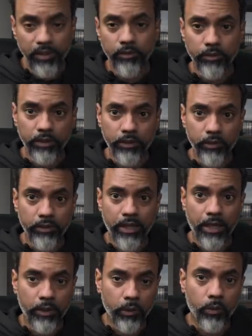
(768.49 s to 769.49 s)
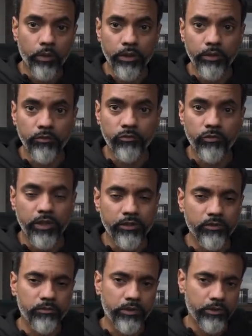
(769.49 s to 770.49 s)
you think you got it, or in
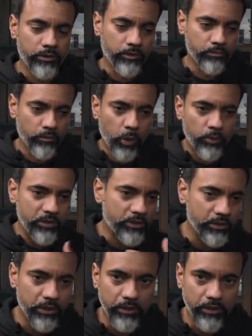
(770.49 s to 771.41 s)
the moment,